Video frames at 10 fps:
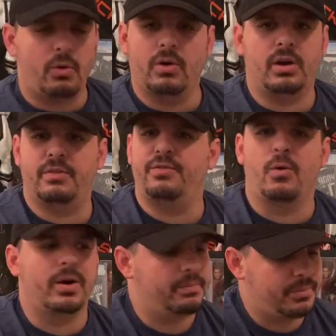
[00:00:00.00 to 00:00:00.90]
or
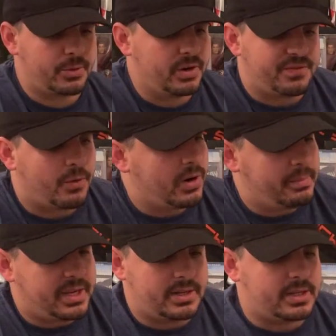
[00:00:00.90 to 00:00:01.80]
4.
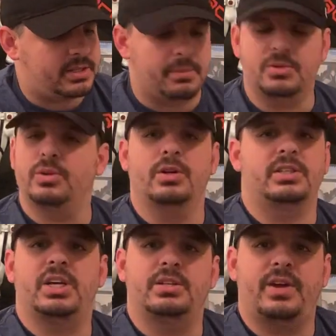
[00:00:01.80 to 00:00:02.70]
I mean, it comes with your
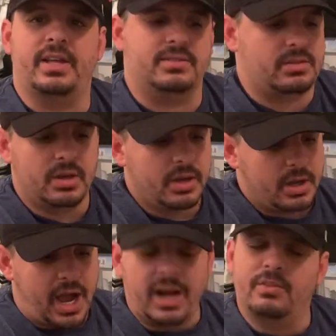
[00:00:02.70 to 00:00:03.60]
exchange of heads.
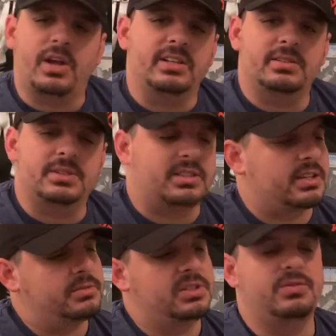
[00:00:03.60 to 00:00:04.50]
I love customs because
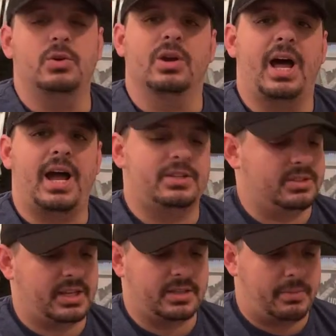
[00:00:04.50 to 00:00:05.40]
customs gives you a lot.
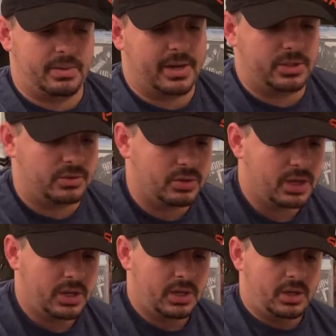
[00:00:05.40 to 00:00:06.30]
Just like, I mean, mind you,
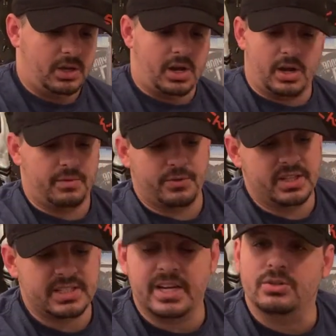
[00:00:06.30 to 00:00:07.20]
for
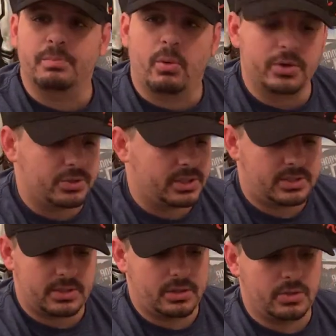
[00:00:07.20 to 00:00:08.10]
these extra
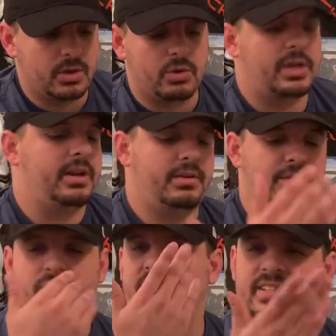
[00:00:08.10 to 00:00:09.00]
portraits, you know that
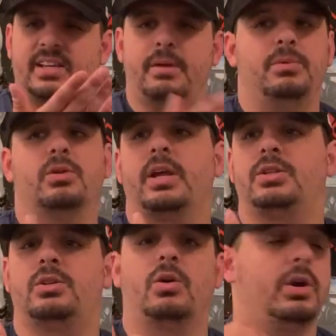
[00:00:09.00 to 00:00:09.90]
if it was XM, you're
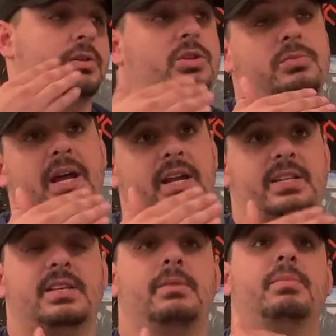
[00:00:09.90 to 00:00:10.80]
getting, or excuse me, not
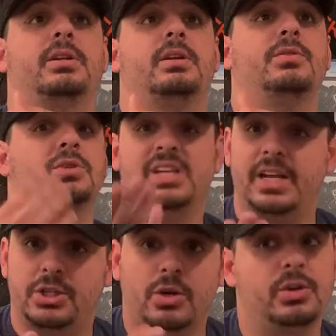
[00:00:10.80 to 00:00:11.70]
XM, but if it was
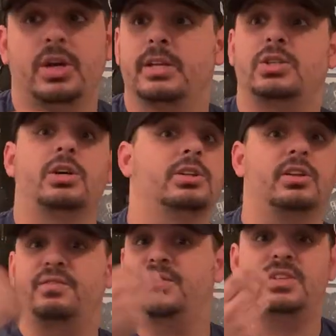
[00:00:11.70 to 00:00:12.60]
Sideshow, you're getting charged
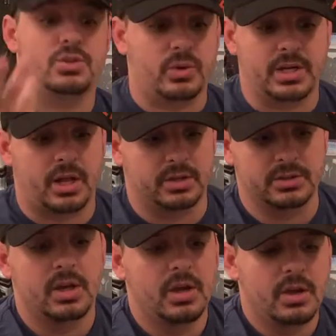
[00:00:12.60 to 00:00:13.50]
another $15, $20